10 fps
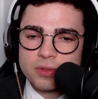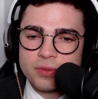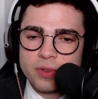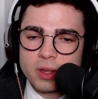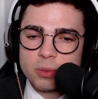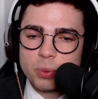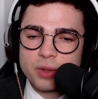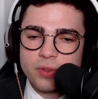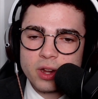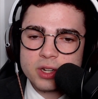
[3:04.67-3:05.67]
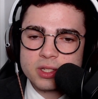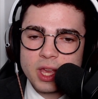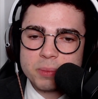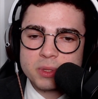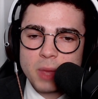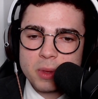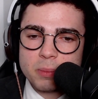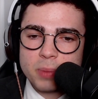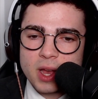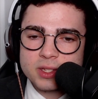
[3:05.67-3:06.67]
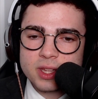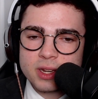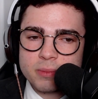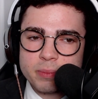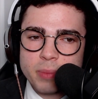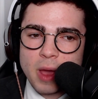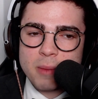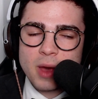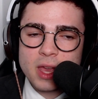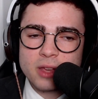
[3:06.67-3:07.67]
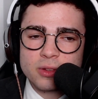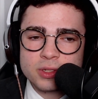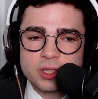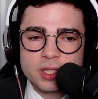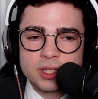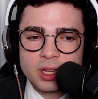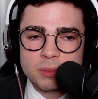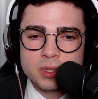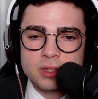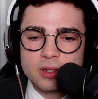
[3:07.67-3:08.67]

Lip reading: Ric Flair's lips might be busted by Michaels, it seems.